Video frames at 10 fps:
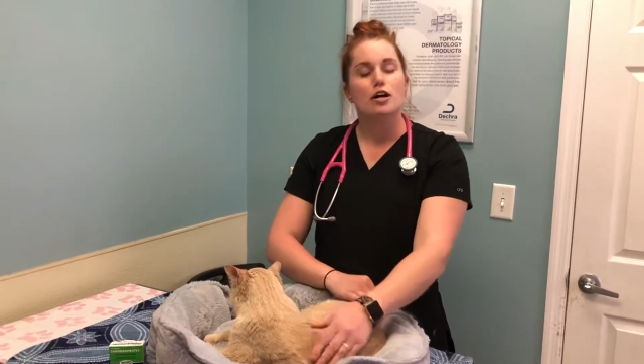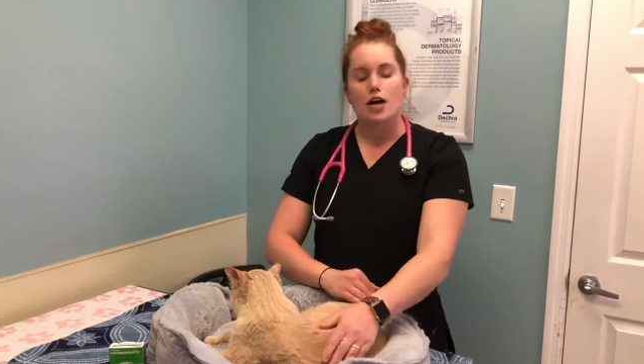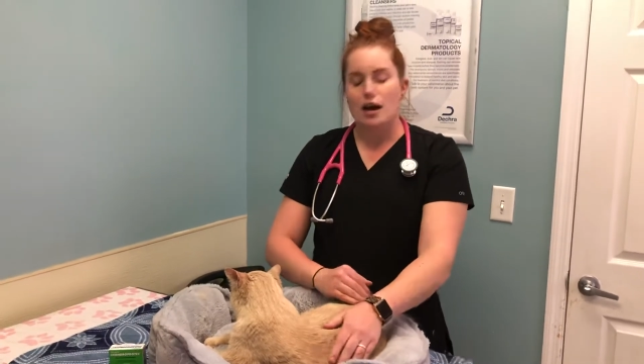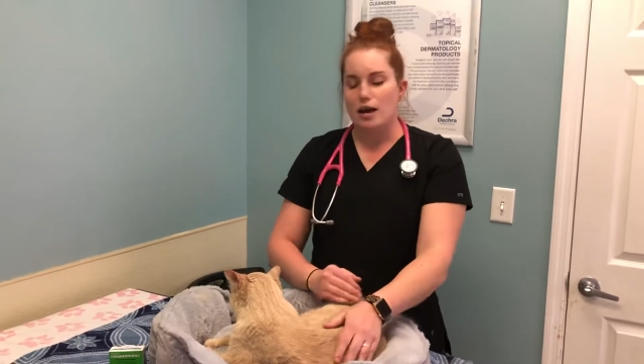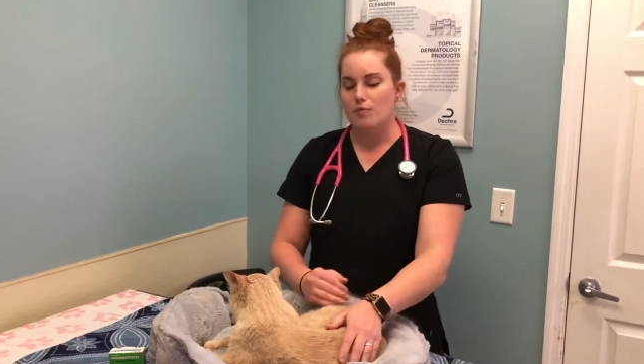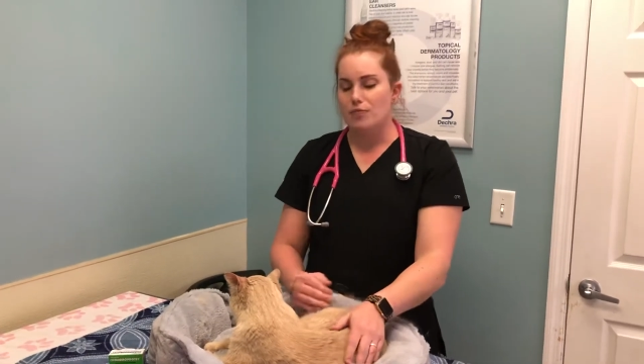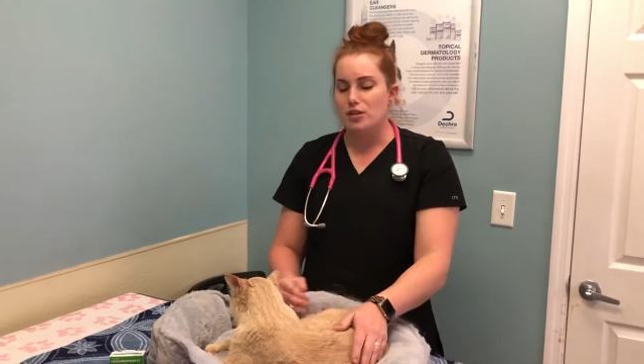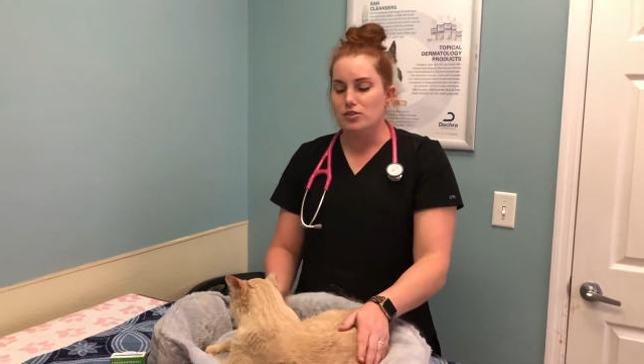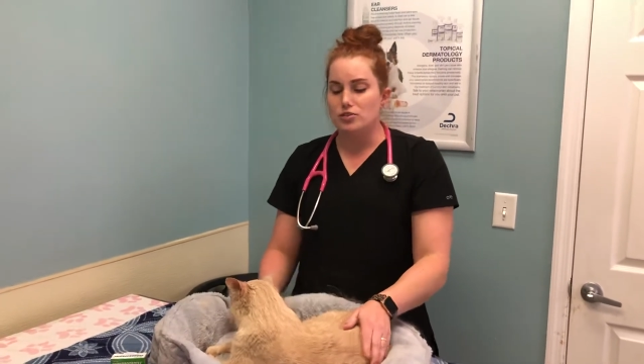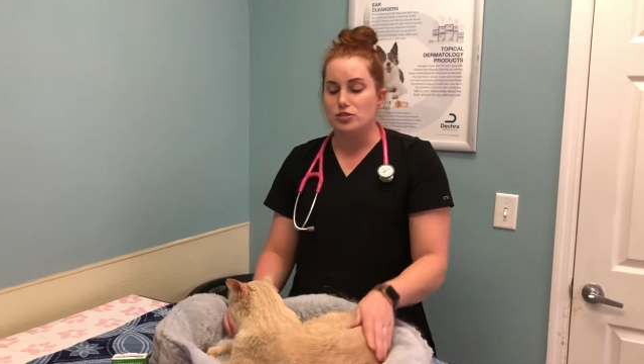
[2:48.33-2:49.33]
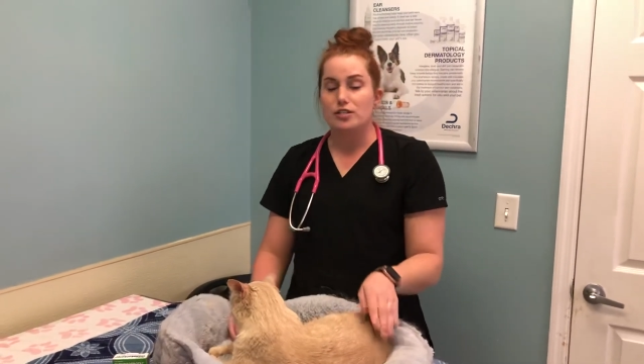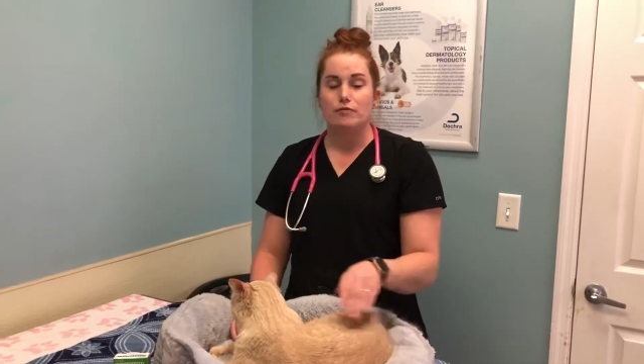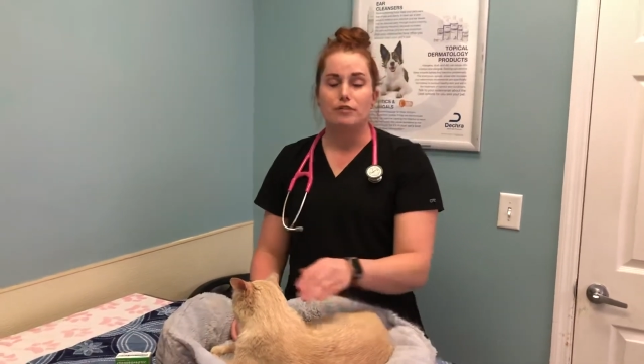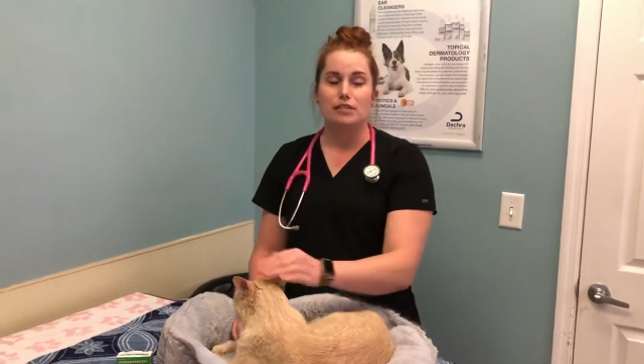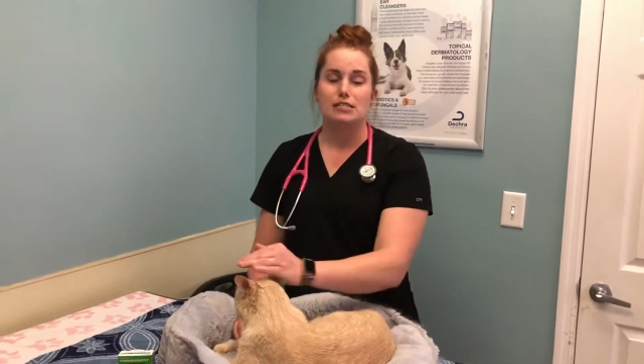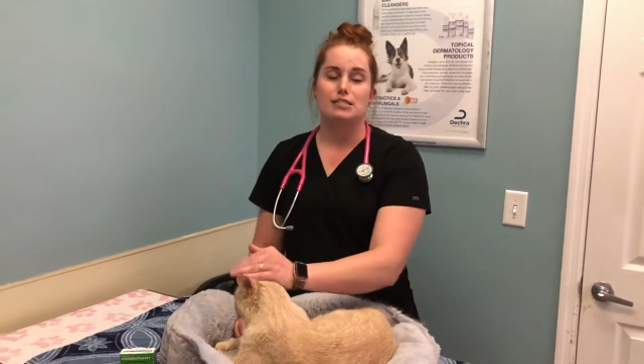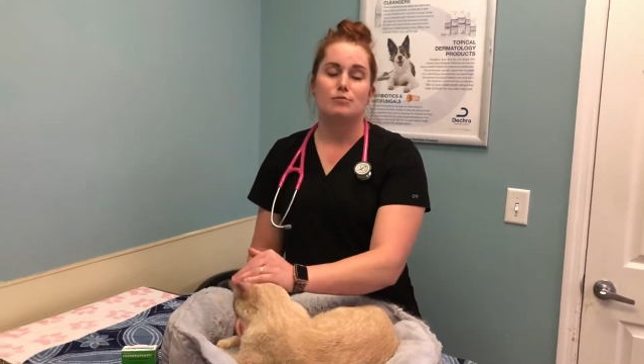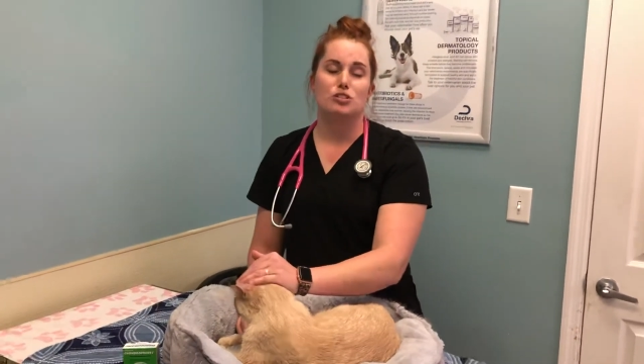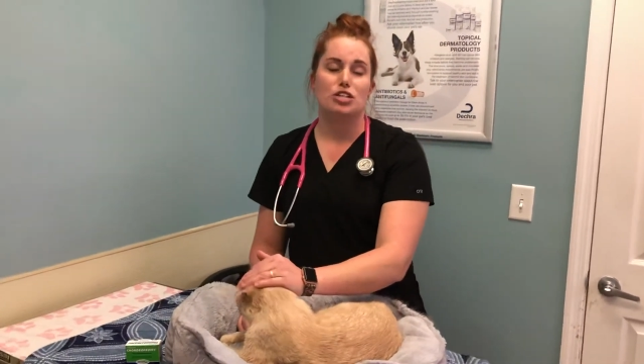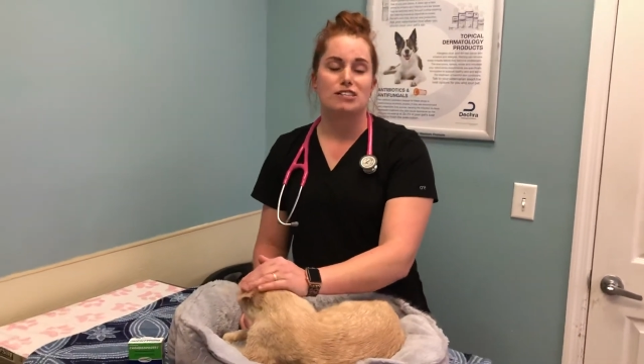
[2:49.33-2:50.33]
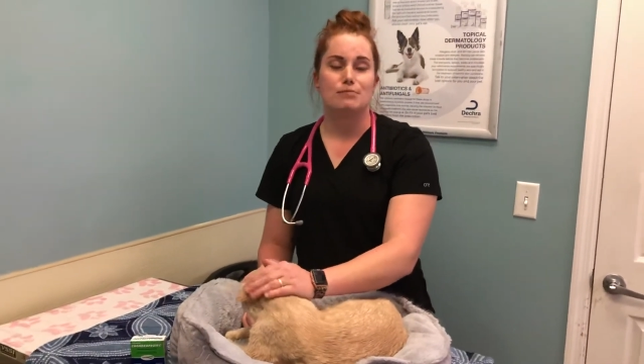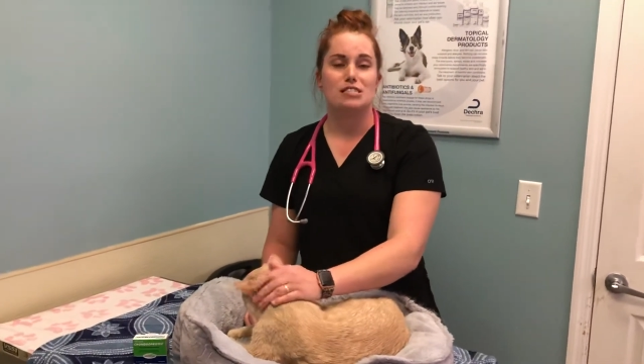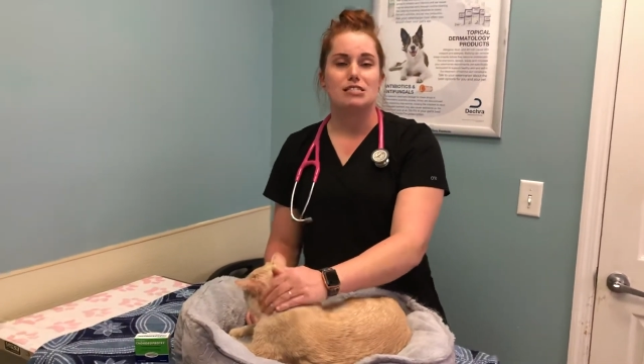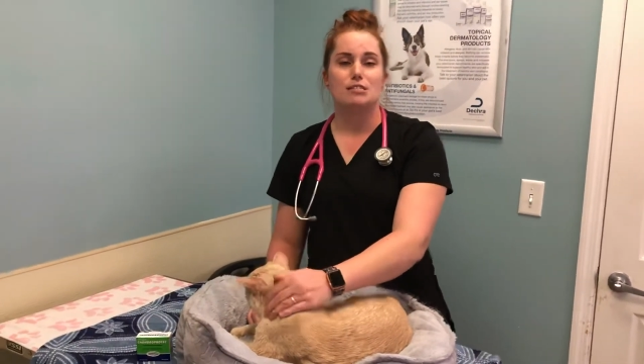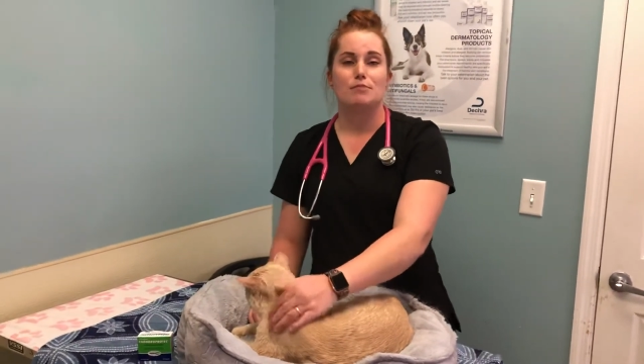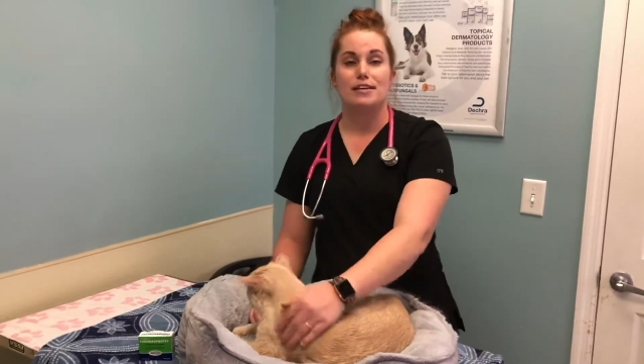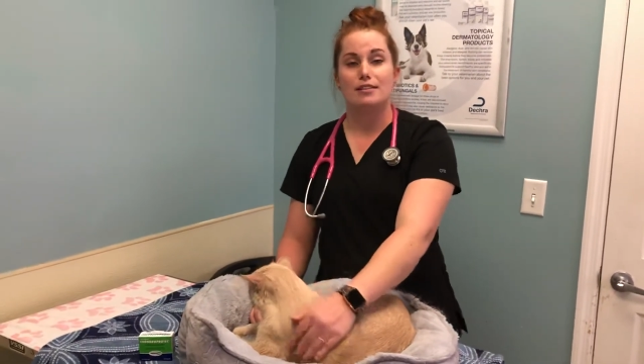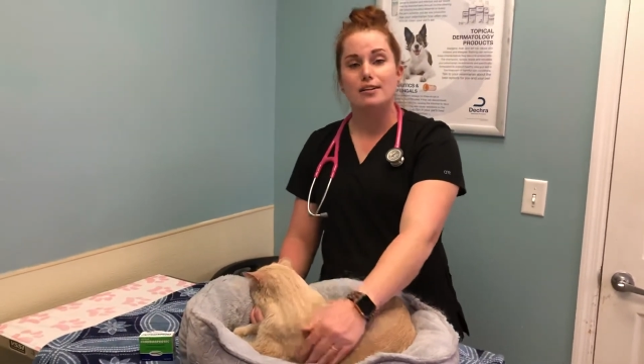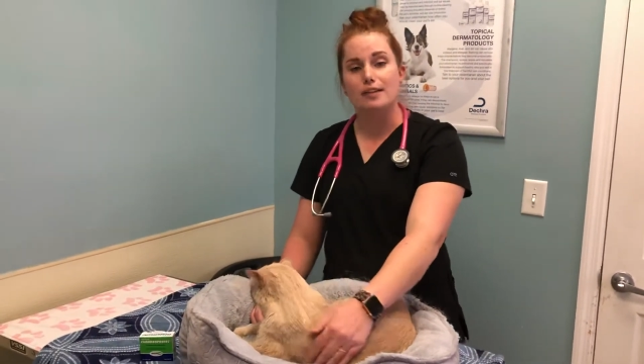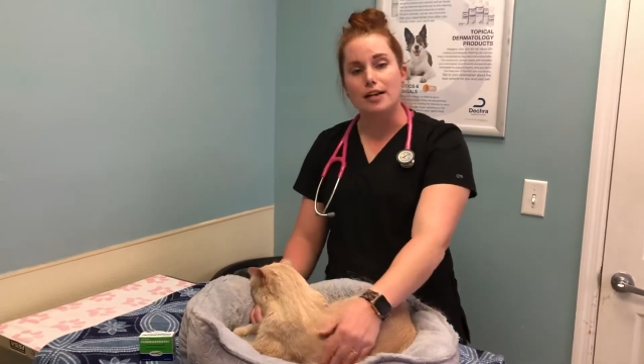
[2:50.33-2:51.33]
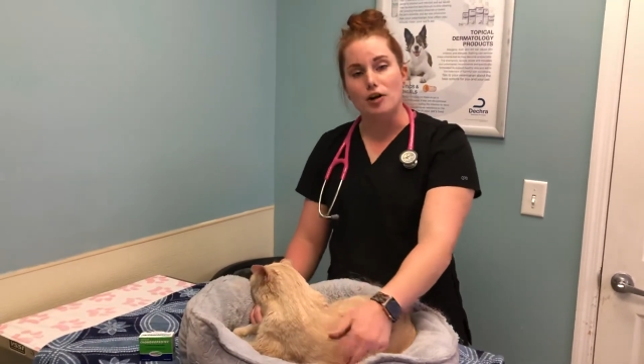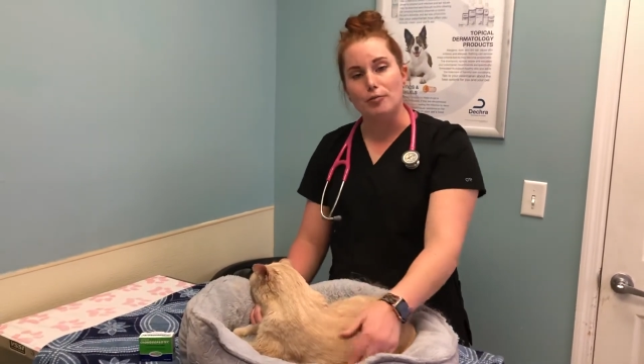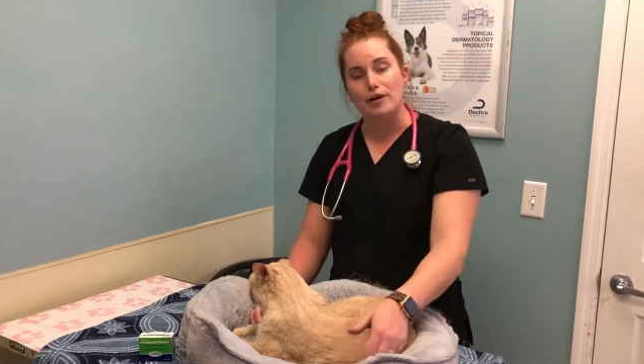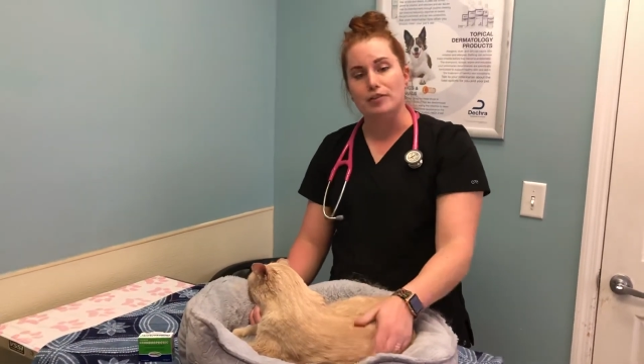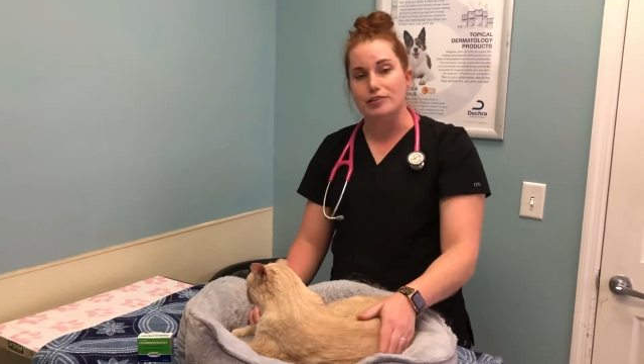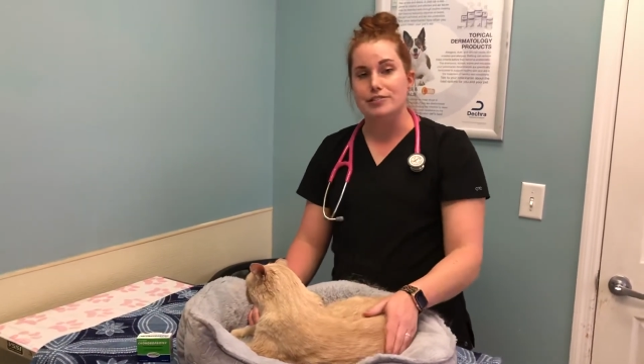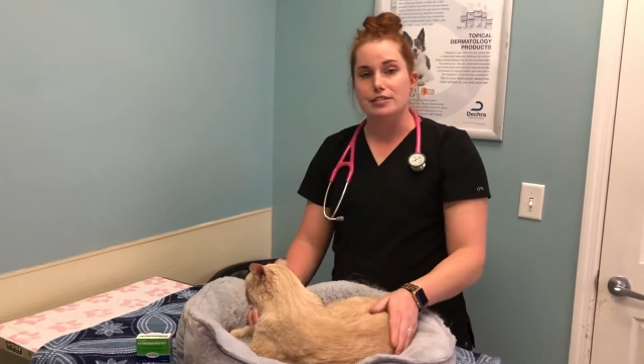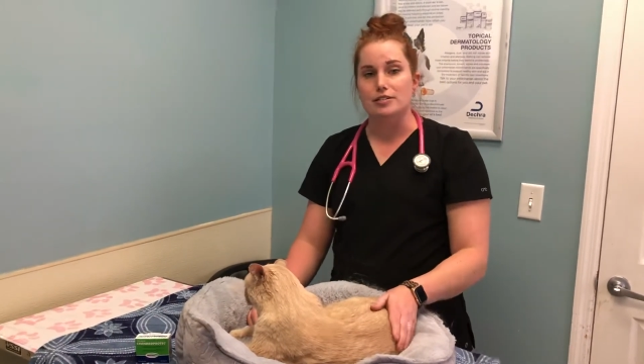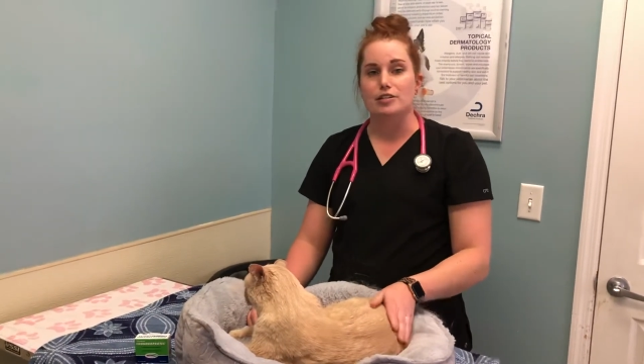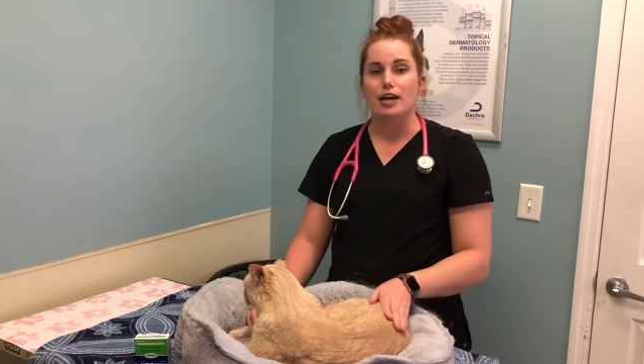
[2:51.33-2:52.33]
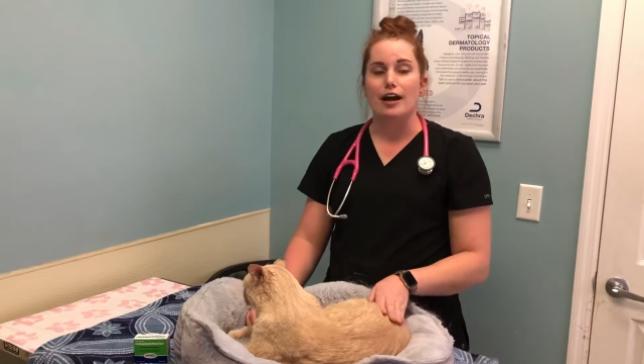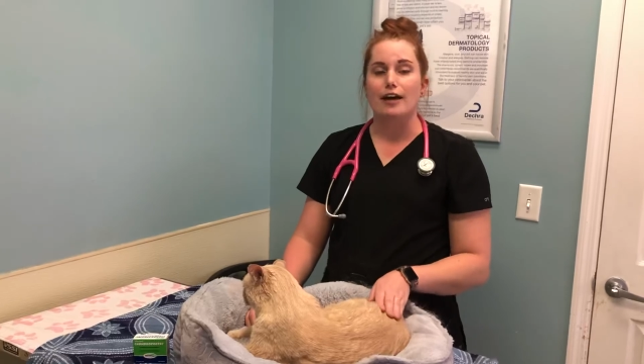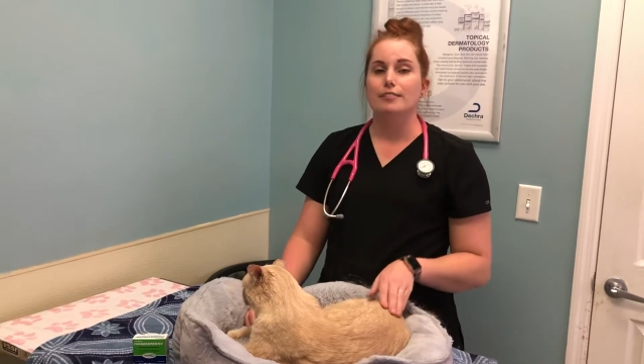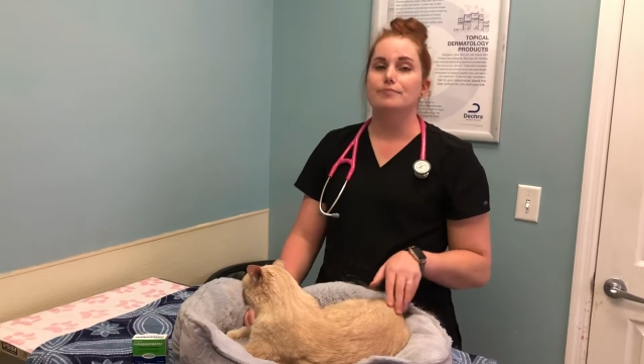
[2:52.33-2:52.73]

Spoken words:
then those are definitely some adjustments to make there to help out your senior cat.